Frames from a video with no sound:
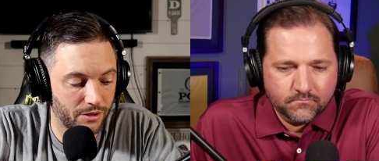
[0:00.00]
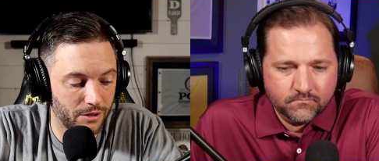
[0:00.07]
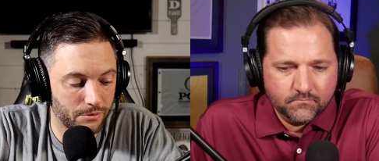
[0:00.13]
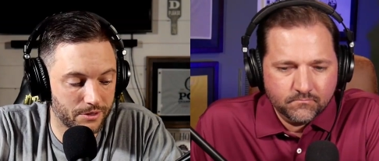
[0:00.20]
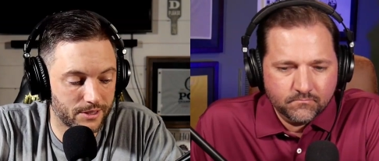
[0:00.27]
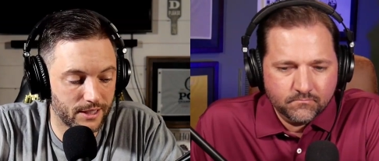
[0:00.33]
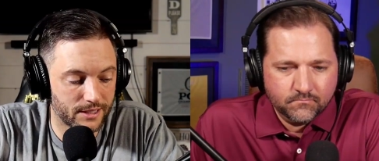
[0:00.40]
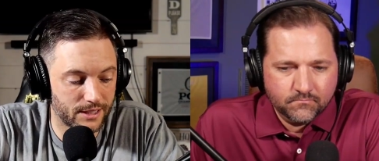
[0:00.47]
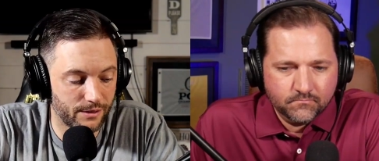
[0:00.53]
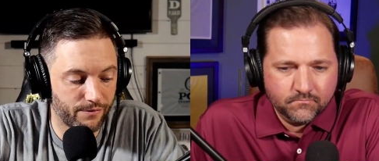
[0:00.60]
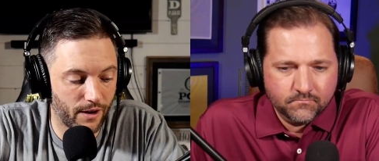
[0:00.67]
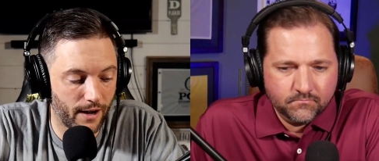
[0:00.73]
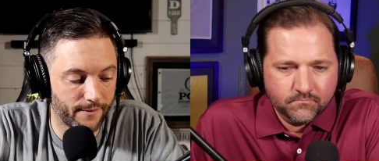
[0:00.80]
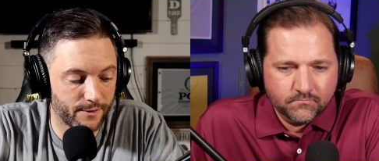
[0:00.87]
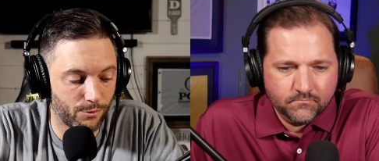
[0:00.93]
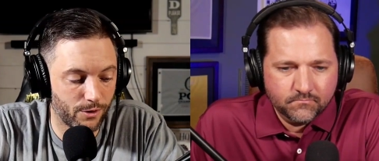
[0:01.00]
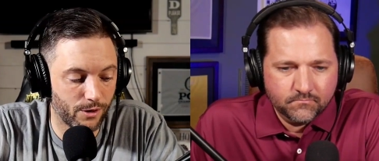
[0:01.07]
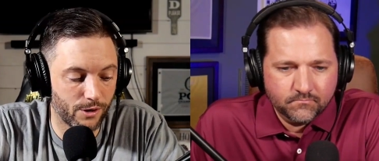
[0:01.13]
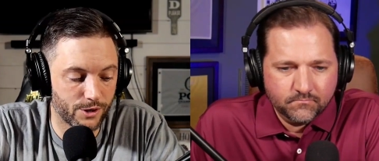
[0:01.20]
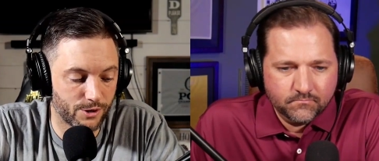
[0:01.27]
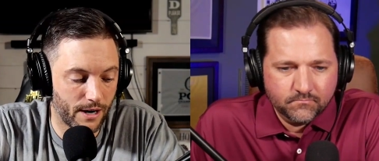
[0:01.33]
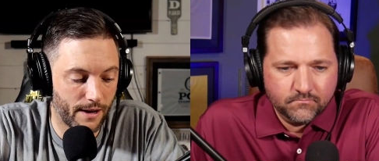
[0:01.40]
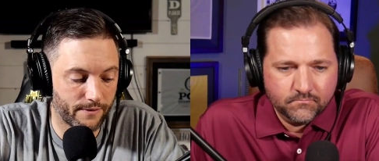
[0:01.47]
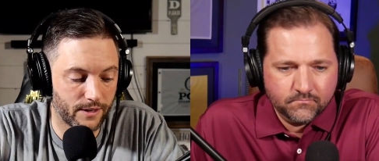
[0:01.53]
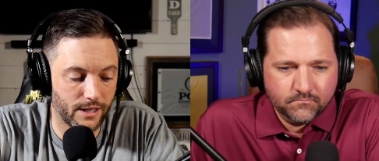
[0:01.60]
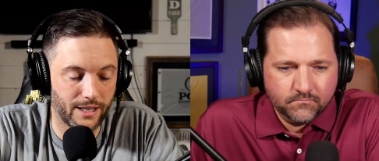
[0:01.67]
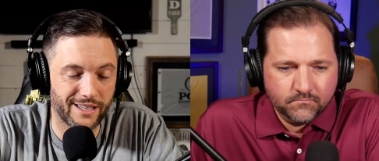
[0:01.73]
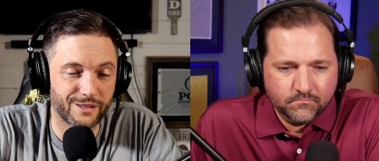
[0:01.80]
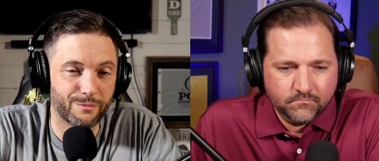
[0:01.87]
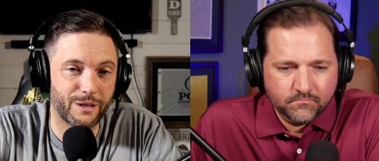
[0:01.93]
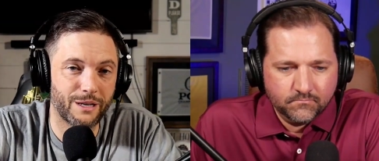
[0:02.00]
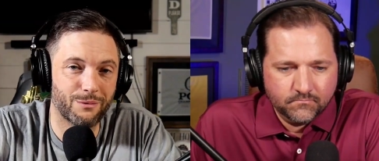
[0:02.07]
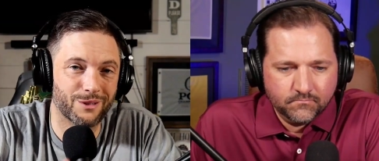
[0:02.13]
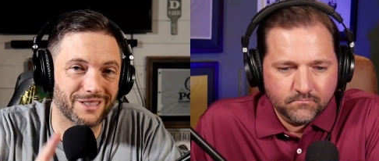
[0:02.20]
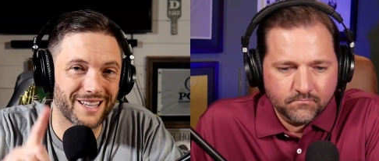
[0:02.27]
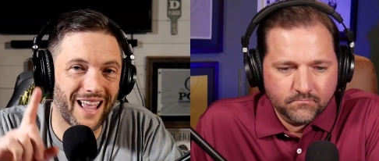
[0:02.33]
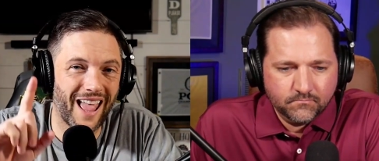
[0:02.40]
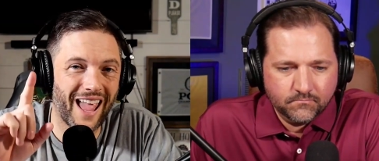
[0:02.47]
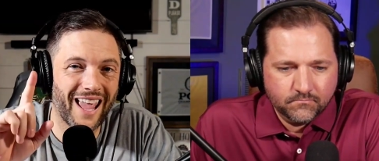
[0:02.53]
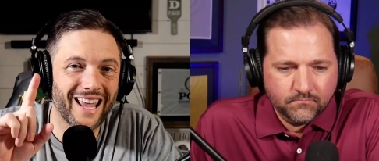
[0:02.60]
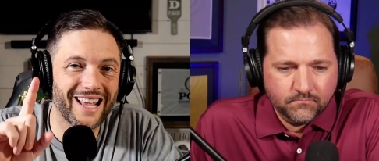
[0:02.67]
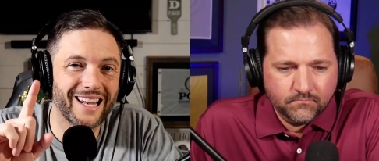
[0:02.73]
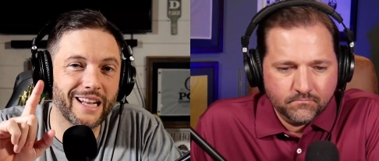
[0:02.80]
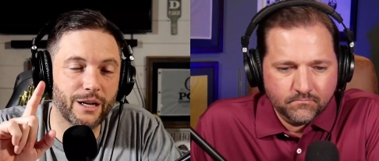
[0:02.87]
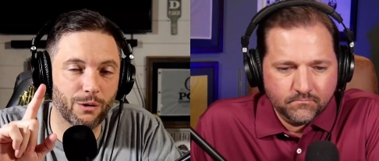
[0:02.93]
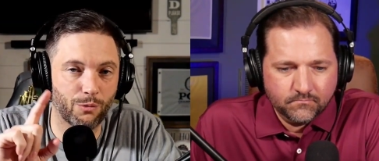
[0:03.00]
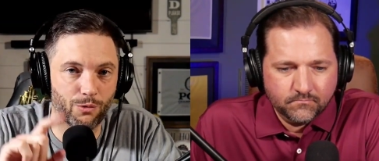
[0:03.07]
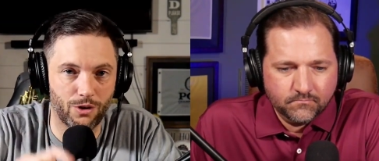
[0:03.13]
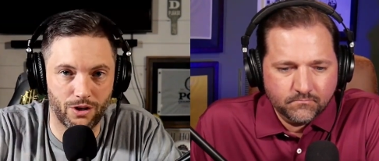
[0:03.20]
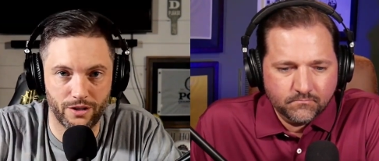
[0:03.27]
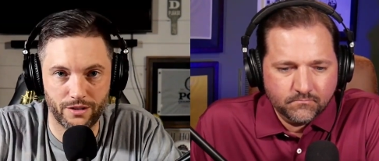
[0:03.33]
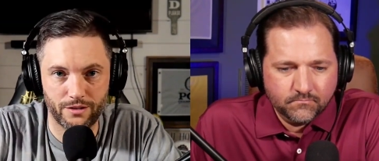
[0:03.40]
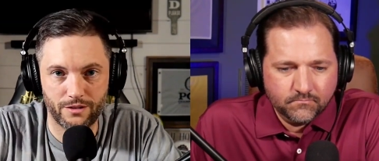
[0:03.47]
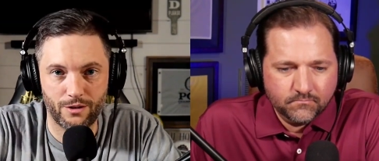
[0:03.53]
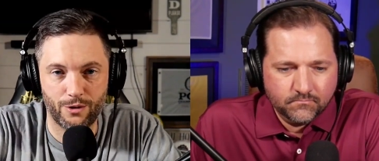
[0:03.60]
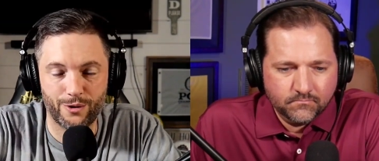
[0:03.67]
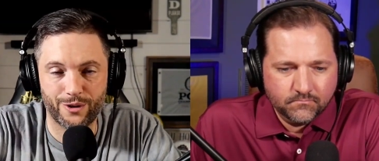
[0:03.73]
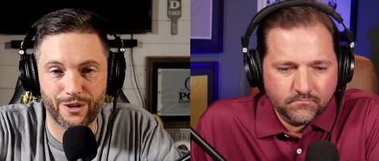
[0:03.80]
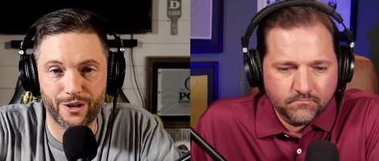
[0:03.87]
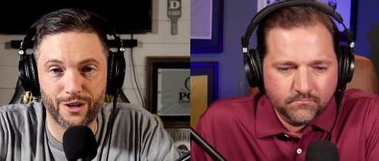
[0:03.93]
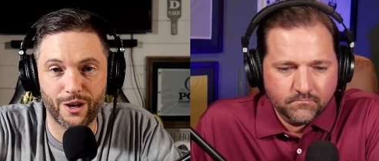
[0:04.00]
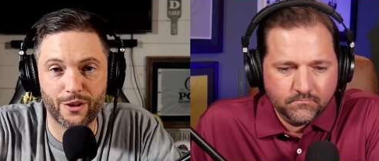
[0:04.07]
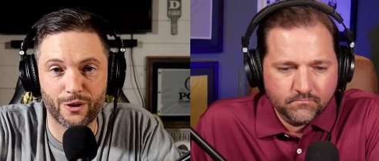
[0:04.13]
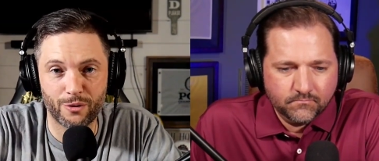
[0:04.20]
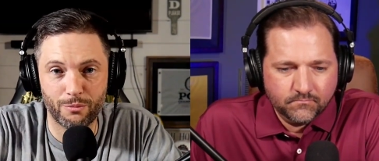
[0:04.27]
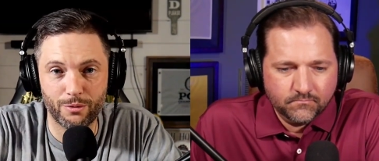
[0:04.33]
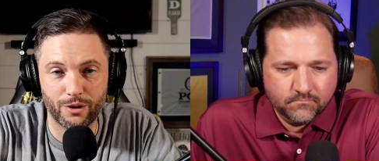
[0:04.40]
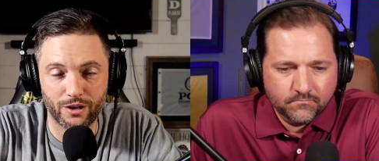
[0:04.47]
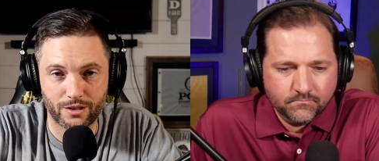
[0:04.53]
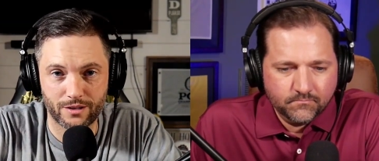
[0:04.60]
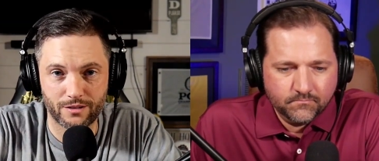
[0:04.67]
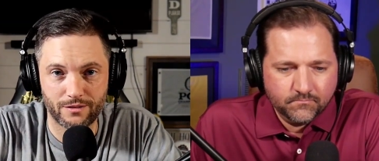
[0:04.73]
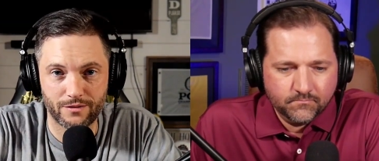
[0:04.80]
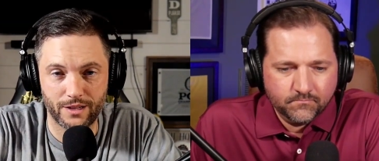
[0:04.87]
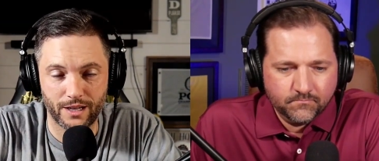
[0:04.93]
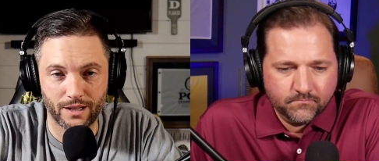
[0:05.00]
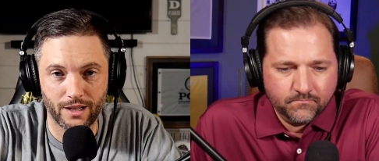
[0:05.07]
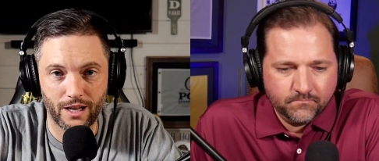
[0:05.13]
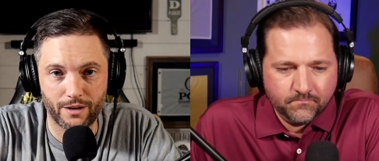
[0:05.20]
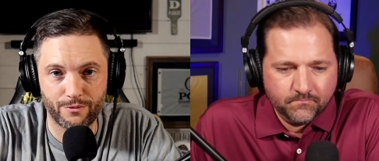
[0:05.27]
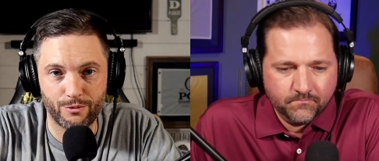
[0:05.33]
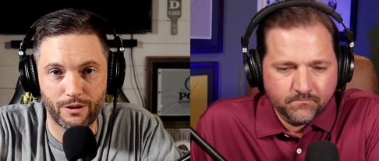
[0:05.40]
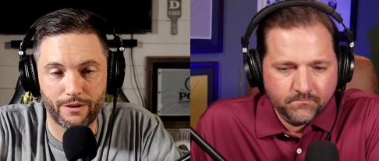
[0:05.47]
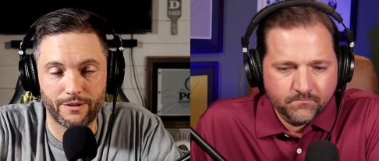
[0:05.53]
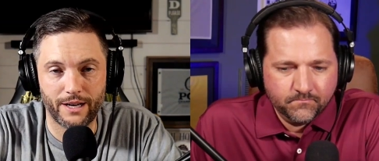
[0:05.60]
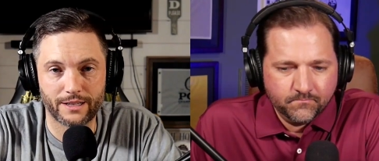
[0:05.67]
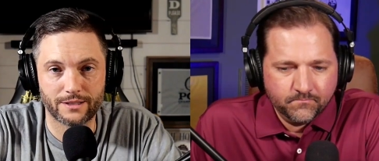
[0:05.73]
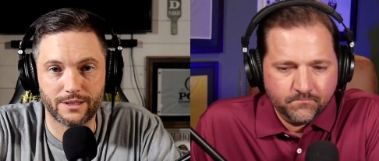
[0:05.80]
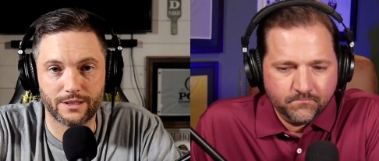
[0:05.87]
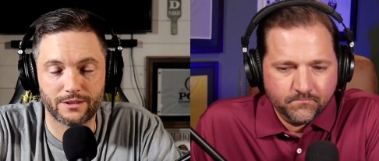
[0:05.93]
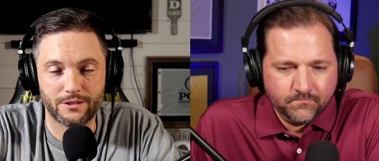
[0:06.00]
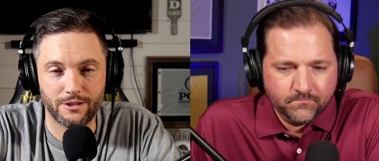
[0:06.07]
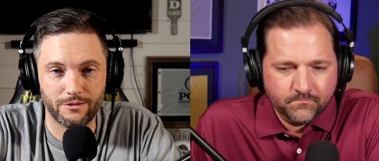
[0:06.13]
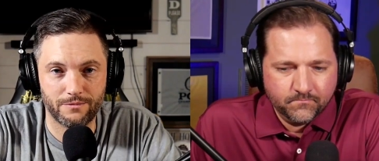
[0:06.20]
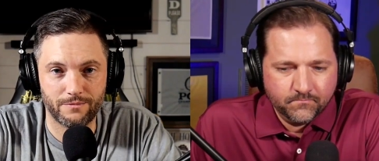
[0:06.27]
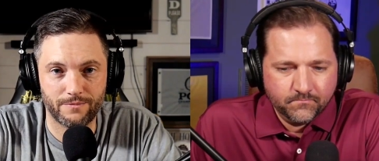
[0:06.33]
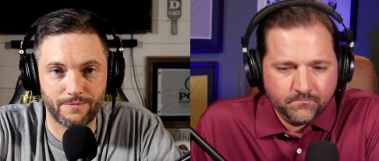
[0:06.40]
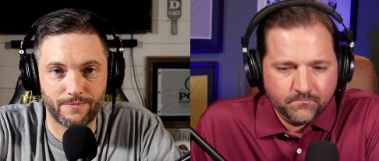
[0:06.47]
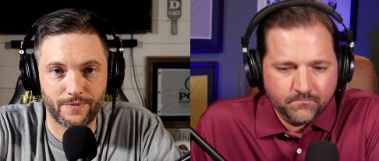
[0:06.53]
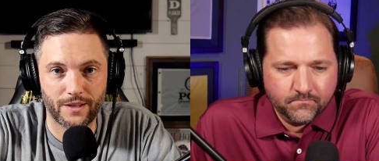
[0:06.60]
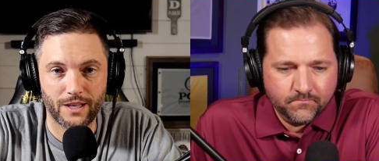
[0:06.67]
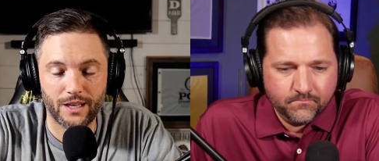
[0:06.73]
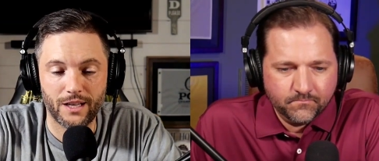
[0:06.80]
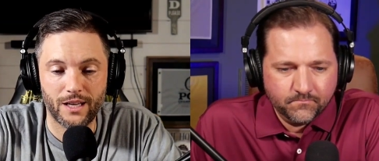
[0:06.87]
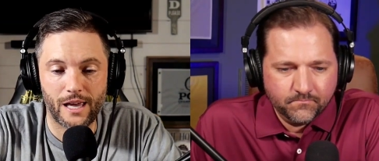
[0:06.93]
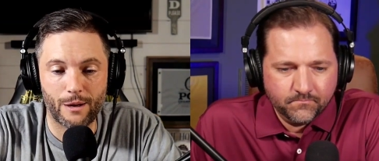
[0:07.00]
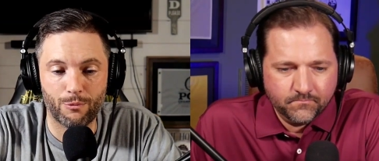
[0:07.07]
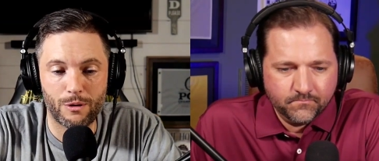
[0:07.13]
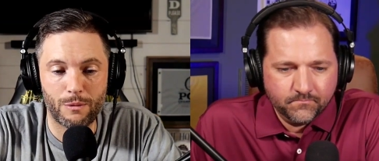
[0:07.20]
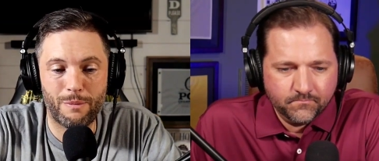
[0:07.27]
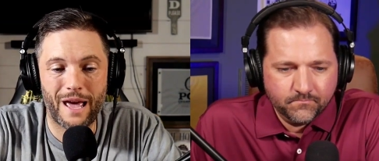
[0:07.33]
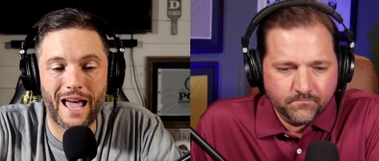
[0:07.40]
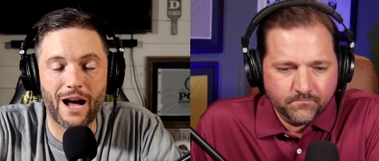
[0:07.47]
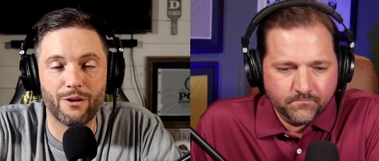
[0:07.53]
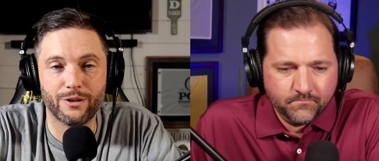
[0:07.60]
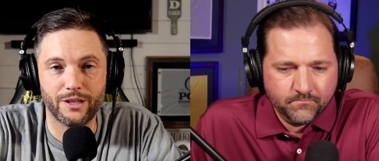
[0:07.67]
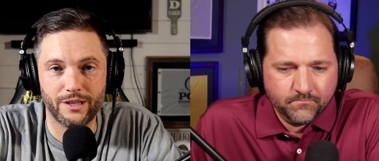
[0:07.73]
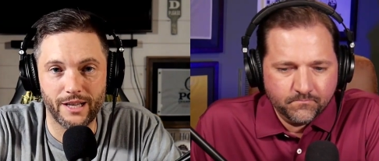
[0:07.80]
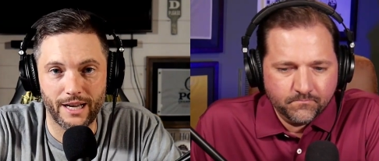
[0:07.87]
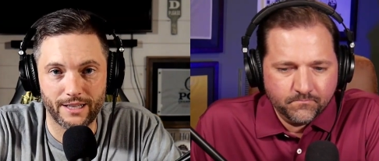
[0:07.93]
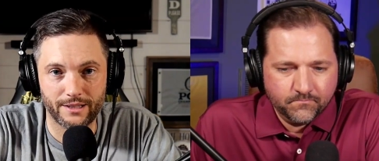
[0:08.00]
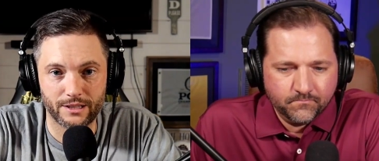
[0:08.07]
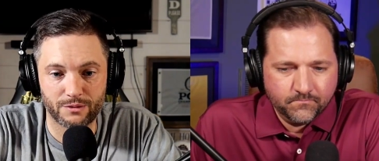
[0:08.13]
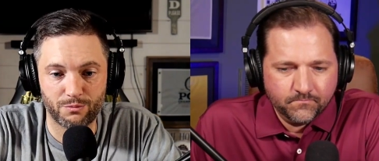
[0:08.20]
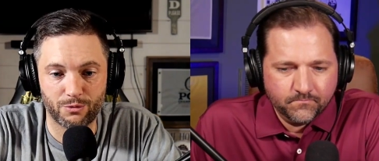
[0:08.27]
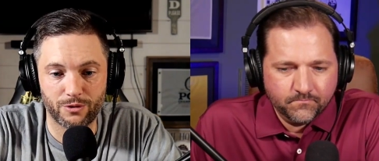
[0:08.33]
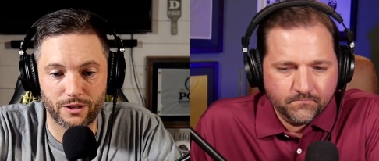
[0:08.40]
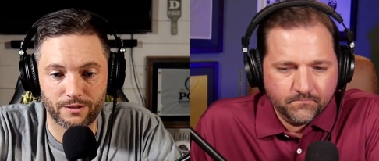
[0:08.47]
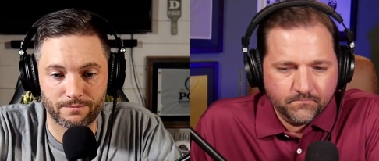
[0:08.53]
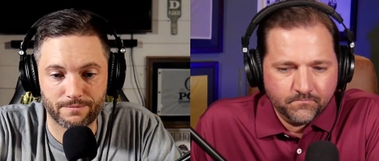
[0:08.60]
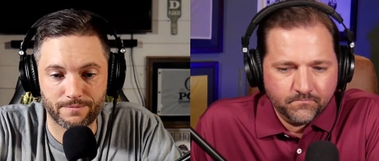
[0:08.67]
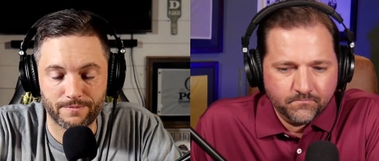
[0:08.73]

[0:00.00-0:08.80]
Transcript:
Speaker 1: he was sixty-five to one on DraftKings, but he was eighty to one on another book that a lot of you have access to. And we pounded that this morning.